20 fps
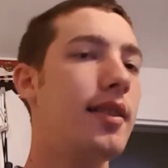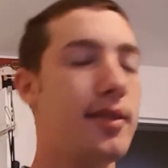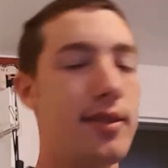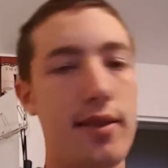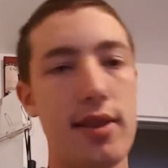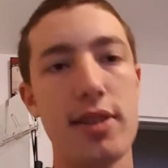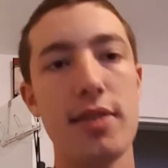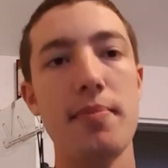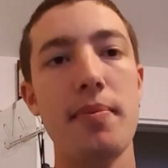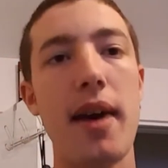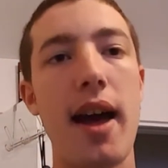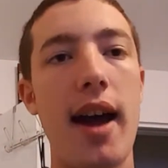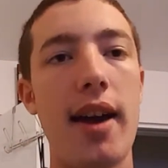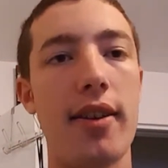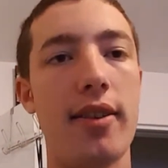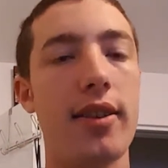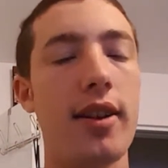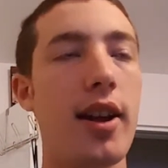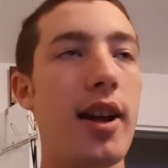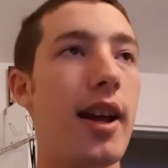doesn't
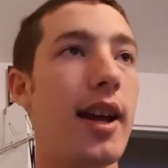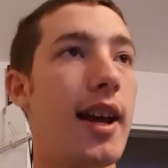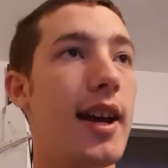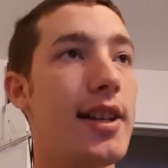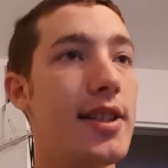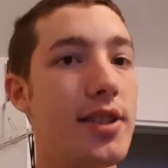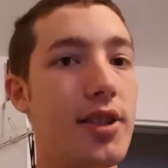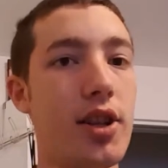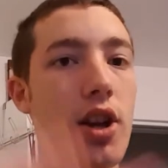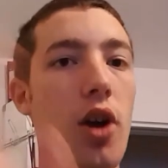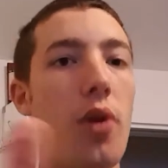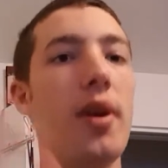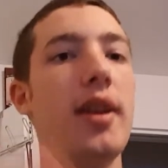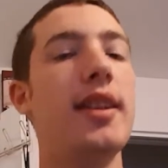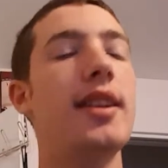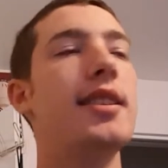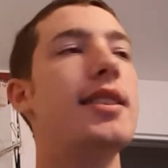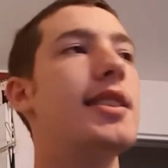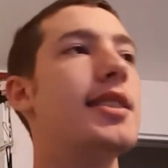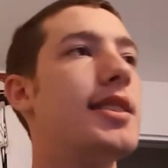matter. It's going
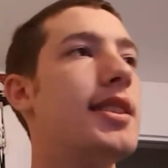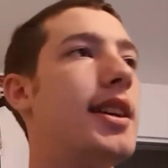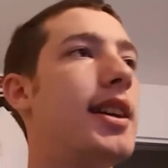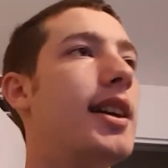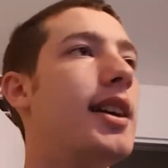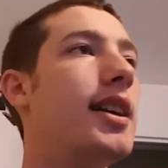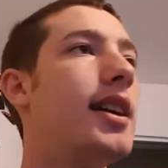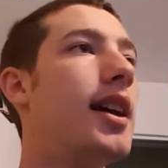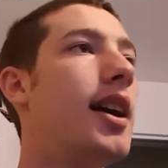to Disney.